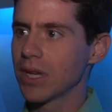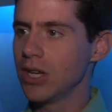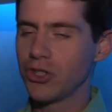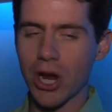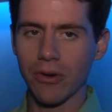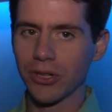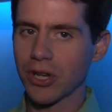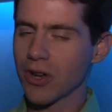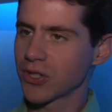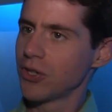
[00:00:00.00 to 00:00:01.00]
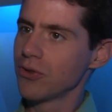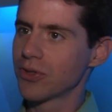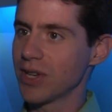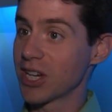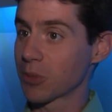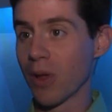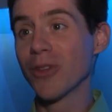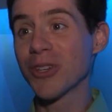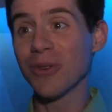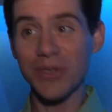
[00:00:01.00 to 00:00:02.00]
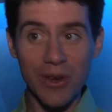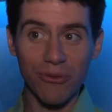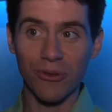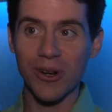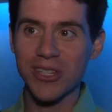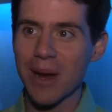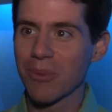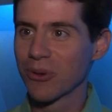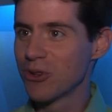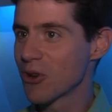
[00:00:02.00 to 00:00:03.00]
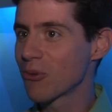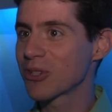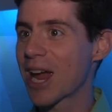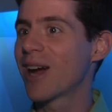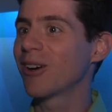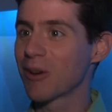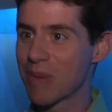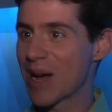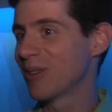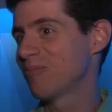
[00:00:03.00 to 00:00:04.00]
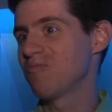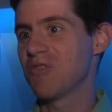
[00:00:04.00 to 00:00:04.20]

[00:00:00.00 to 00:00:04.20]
In general, you can also use explosives if, for example, you don't care about,